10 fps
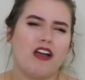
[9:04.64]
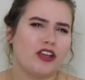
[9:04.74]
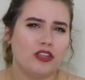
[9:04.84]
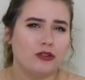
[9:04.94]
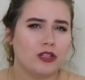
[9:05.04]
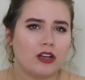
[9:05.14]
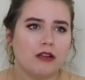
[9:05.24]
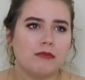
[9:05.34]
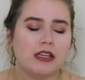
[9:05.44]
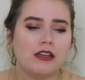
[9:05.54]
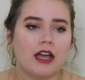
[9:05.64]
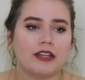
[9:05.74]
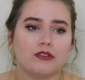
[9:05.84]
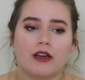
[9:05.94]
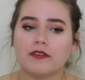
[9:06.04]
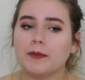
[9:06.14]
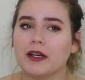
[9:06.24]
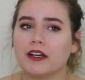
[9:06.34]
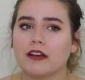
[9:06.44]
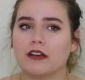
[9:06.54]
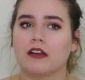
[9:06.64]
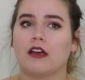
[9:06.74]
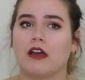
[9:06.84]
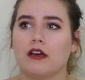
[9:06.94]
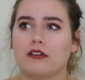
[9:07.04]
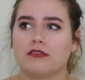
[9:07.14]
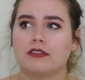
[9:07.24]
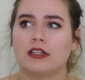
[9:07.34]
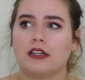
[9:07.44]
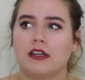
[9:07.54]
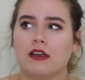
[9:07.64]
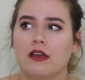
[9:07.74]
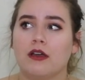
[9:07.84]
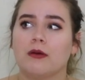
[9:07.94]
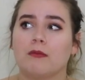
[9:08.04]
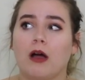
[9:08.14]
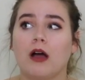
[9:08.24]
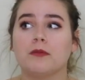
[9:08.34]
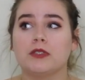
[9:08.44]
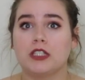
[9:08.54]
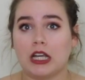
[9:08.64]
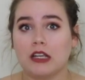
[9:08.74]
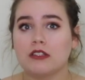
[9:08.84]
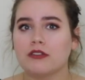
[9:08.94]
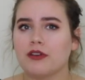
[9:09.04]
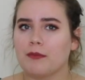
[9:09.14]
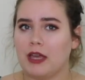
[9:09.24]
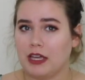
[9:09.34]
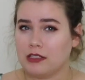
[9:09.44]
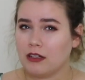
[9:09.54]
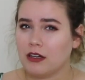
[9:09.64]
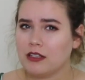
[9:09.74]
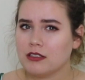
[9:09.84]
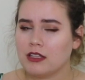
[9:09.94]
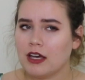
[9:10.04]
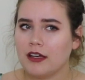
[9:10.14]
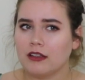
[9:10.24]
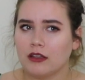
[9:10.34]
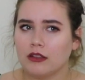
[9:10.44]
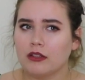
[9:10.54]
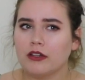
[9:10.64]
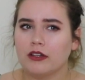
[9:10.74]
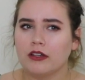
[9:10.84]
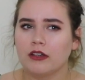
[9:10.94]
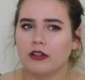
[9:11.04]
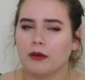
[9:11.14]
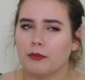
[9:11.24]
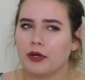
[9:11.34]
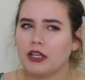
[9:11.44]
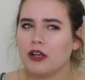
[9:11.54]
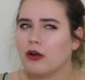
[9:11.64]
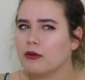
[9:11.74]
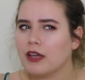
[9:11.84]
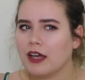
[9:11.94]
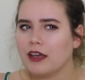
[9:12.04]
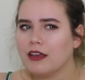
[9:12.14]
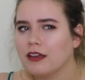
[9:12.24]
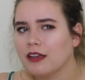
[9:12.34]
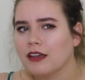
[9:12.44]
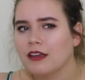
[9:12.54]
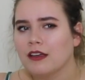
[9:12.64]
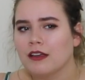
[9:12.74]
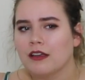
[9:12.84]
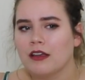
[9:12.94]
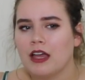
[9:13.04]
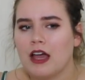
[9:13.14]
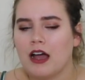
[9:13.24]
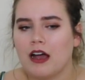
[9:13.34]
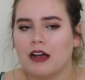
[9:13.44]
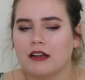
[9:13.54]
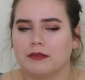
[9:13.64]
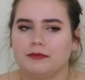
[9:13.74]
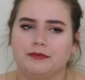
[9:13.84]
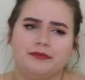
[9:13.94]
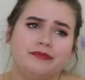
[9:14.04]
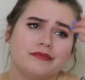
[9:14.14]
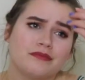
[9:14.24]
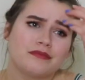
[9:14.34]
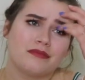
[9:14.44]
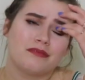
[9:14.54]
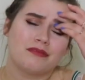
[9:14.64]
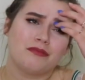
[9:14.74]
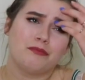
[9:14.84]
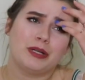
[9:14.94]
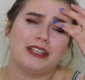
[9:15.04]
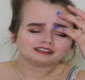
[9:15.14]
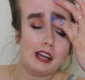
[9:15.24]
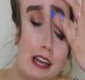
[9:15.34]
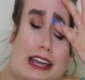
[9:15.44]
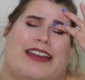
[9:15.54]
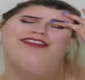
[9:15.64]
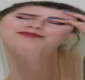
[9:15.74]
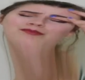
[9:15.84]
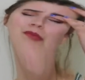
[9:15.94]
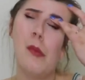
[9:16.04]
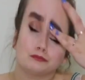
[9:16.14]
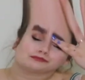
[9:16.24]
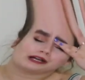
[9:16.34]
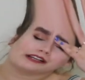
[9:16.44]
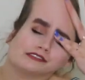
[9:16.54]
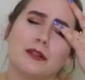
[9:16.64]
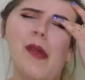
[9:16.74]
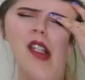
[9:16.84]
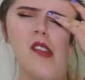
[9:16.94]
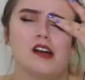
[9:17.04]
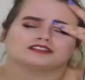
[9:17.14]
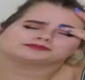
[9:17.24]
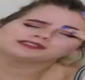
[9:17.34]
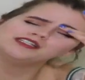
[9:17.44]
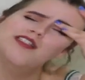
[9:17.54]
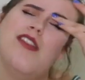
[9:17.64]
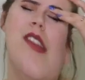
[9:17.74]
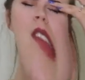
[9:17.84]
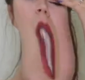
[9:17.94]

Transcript: a cute look on me. I do have a pair of mom jeans from ASOS that look pretty okay. Um, but I. Buying from ASOS because I